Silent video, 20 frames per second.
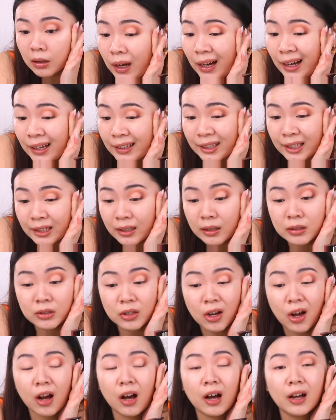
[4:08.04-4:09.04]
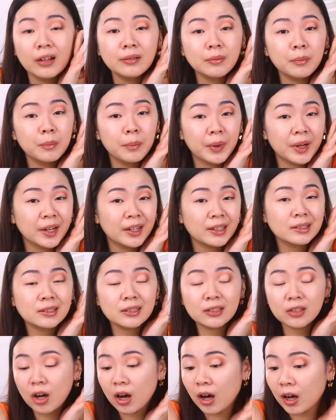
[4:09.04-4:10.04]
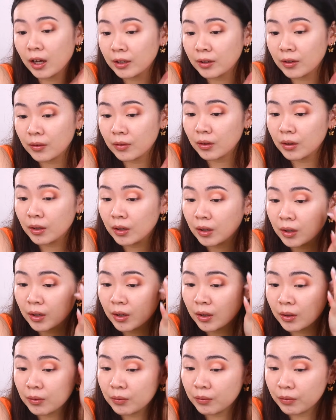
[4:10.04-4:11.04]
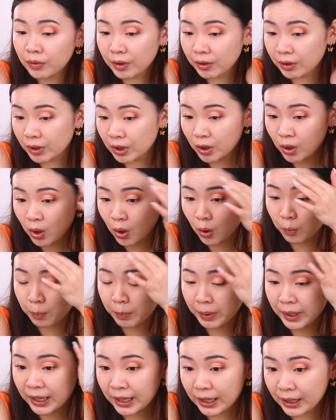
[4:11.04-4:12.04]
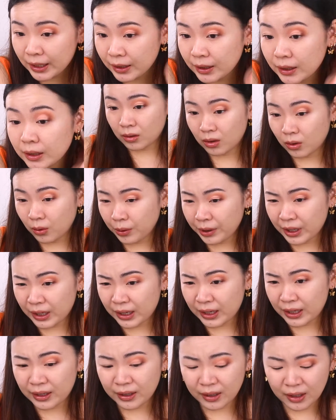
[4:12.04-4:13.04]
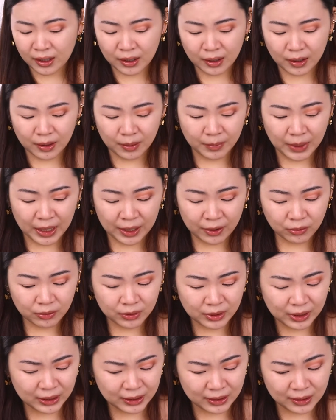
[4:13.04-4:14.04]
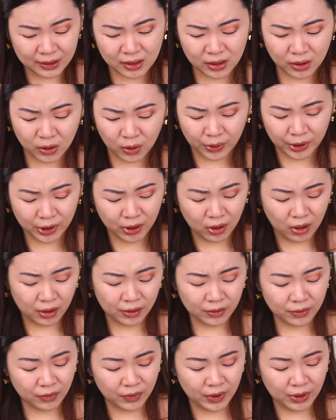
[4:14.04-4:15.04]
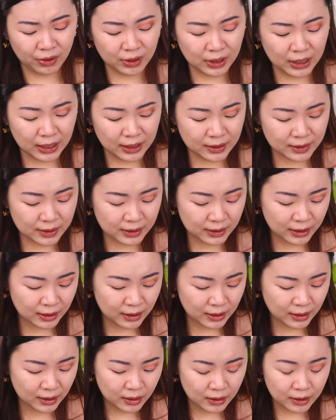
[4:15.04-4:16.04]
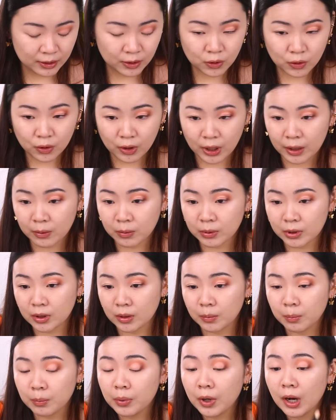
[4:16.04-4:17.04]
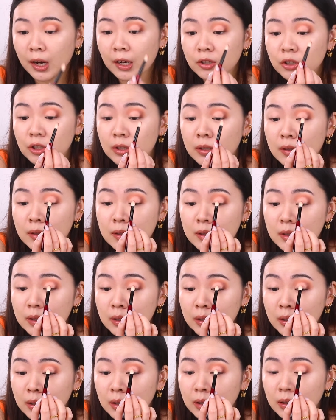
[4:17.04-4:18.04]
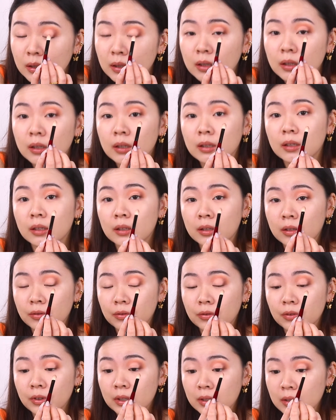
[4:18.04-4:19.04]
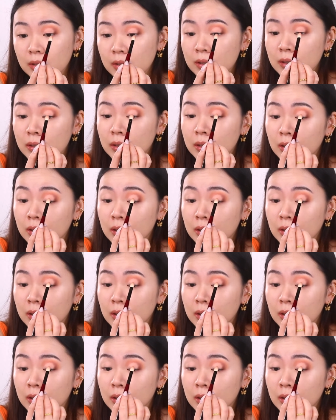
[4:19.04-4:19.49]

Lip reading: I think it's on, but it's not very opaque. Okay, I don't think it's going on very nicely. Let's try with the brush and see the difference.